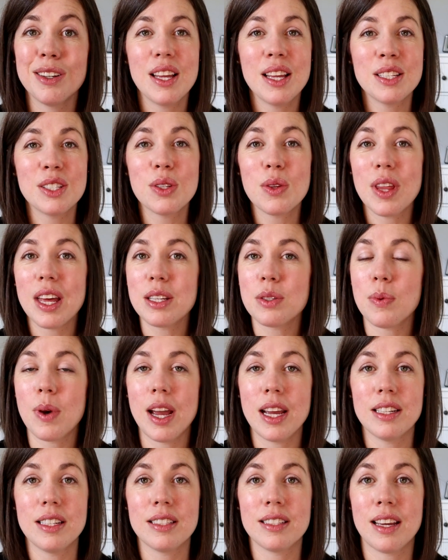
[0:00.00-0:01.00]
And so that's
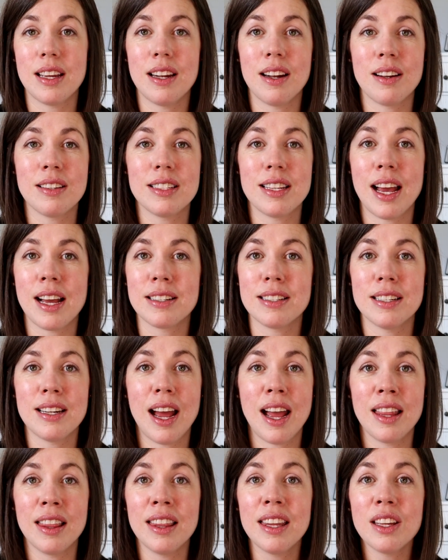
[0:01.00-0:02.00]
why I decided on Saxon.
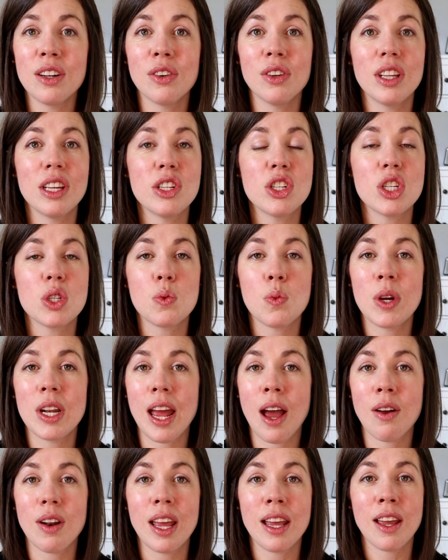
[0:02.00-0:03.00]
I literally just
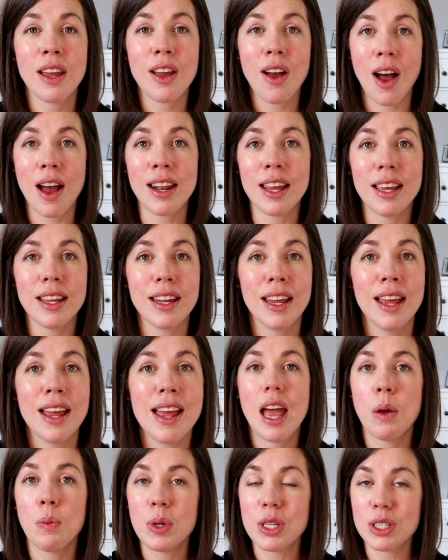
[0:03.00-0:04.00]
went out and got it,
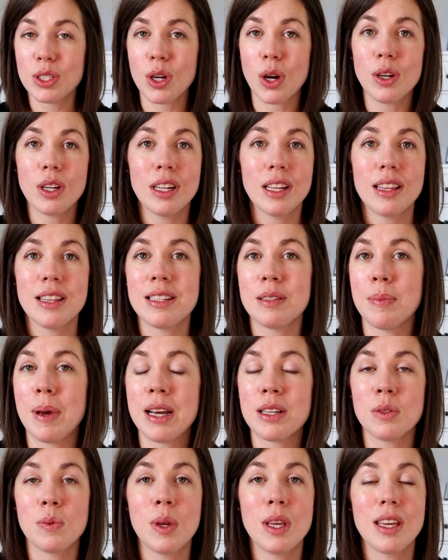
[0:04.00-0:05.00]
and we started it this
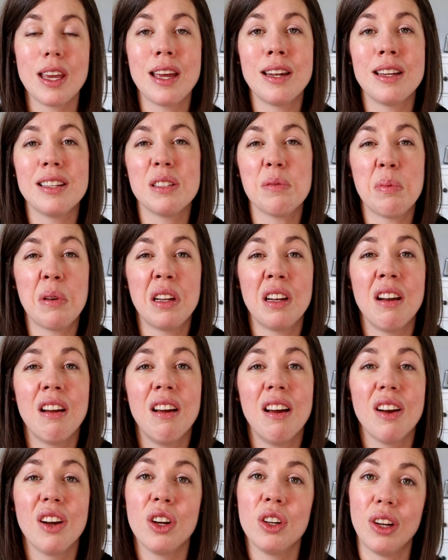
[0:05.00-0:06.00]
past week, and it's been
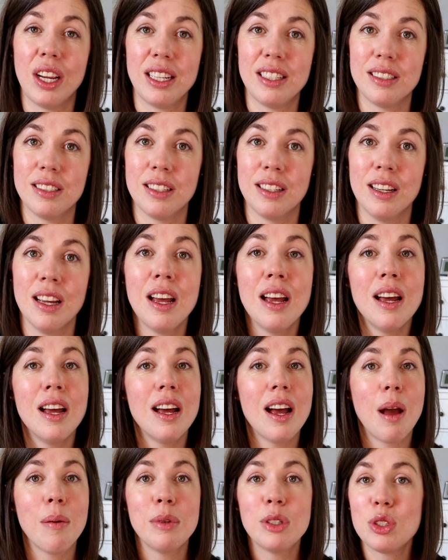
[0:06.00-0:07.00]
great.
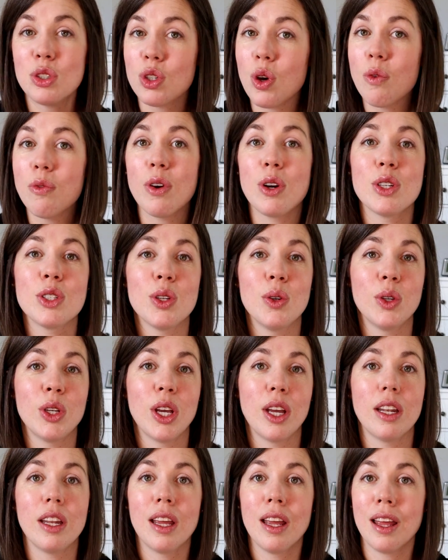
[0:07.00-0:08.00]
I mean, so far so
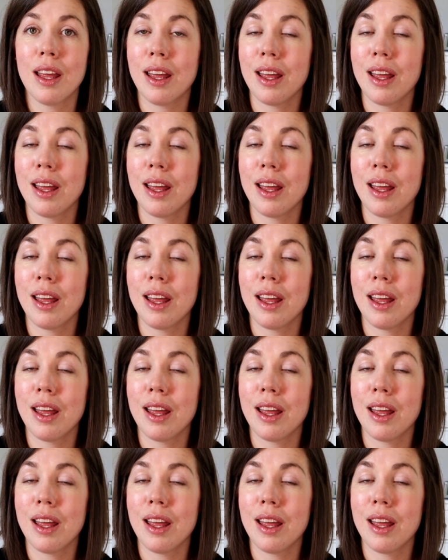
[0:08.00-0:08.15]
good.